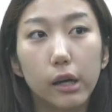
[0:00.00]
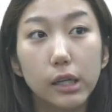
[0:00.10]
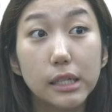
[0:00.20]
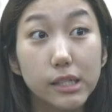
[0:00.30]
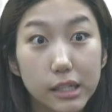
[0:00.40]

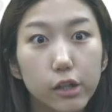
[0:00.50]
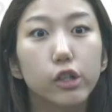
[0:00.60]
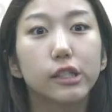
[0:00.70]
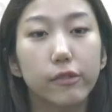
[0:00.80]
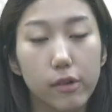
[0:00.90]

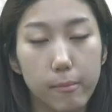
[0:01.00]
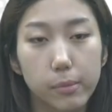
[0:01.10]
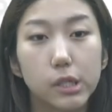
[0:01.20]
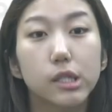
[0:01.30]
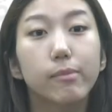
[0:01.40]
consider different
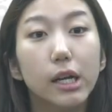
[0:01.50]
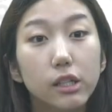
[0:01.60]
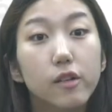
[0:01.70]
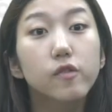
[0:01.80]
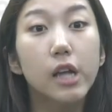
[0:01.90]

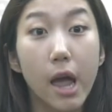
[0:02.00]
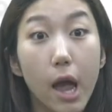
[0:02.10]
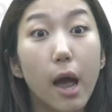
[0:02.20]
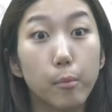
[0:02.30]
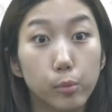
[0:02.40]
perspectives
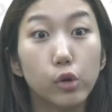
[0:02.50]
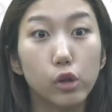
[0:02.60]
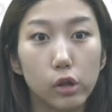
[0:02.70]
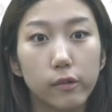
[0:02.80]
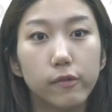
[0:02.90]
and
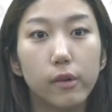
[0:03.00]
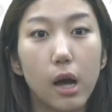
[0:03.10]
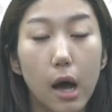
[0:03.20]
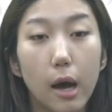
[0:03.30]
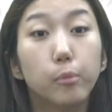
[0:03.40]
pull
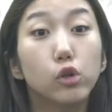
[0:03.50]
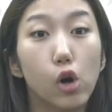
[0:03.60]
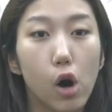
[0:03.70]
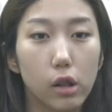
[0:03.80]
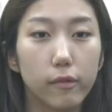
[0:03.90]

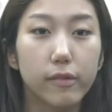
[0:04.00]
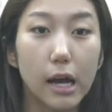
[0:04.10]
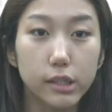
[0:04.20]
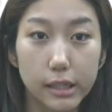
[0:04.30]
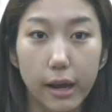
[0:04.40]
all of
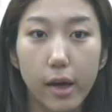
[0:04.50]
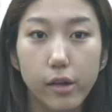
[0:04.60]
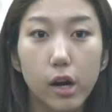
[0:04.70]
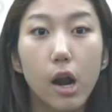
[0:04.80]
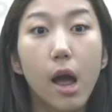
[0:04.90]
that
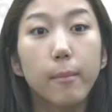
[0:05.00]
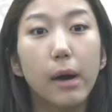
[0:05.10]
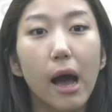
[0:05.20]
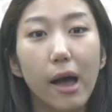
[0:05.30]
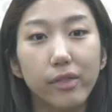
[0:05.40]
together.
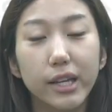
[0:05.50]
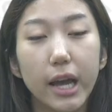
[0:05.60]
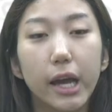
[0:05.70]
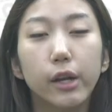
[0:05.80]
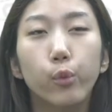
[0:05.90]
But at the
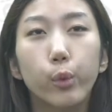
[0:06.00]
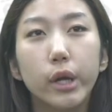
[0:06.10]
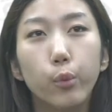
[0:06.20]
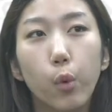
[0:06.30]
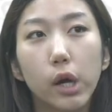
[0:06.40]
end,
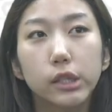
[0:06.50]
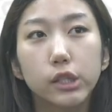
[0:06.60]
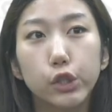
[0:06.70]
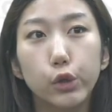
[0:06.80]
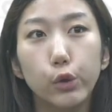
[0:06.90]
we want
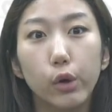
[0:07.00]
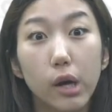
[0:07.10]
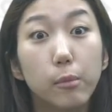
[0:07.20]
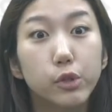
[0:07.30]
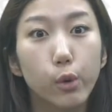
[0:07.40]
to
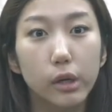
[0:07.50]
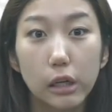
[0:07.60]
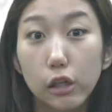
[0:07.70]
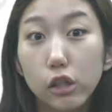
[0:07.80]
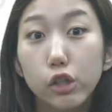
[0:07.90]
come to a
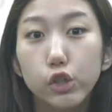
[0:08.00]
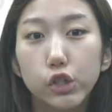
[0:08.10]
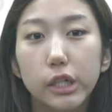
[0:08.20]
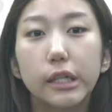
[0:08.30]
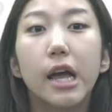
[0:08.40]

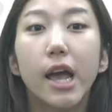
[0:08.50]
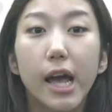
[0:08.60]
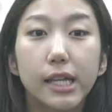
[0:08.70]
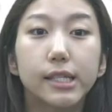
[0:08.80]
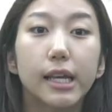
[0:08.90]
conclusion
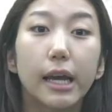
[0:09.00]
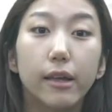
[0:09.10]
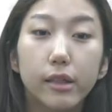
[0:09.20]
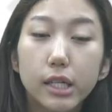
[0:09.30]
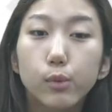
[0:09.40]
and say
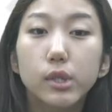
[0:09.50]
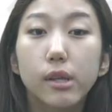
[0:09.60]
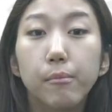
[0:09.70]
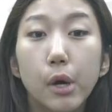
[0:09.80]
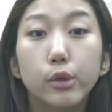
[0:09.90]
this was
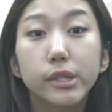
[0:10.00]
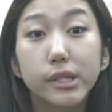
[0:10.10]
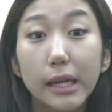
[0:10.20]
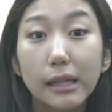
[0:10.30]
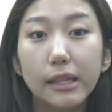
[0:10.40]
the most
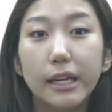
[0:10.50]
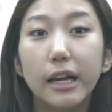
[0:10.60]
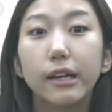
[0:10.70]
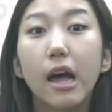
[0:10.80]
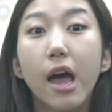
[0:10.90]

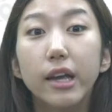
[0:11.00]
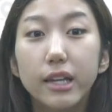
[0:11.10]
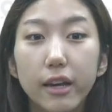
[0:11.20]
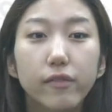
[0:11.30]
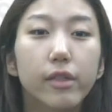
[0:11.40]
salient
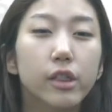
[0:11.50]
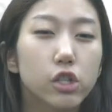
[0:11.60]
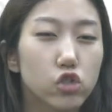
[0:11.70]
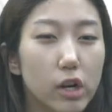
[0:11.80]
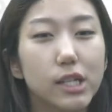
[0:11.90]
given the
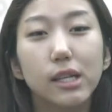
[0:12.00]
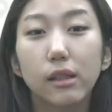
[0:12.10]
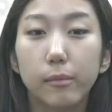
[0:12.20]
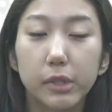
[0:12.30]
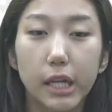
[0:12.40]
strengths and
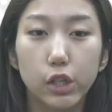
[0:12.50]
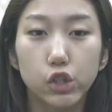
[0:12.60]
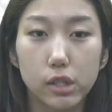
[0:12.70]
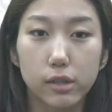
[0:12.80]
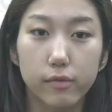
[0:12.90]

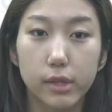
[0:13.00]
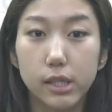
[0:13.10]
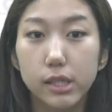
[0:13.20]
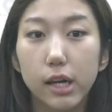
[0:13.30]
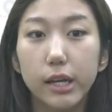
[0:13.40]
limitations of the
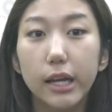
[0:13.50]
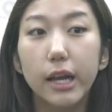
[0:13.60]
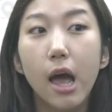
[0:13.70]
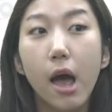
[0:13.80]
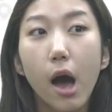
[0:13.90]
study,
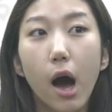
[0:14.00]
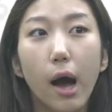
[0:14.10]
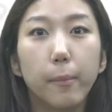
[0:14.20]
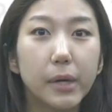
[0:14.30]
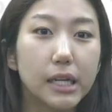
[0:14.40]

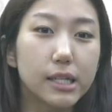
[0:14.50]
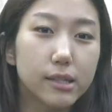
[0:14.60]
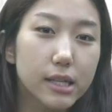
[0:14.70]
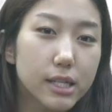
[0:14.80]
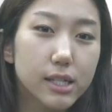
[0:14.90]
because
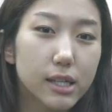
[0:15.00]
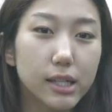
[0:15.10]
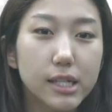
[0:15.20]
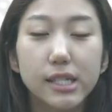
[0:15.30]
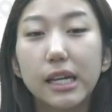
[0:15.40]
this
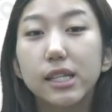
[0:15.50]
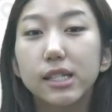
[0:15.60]
study said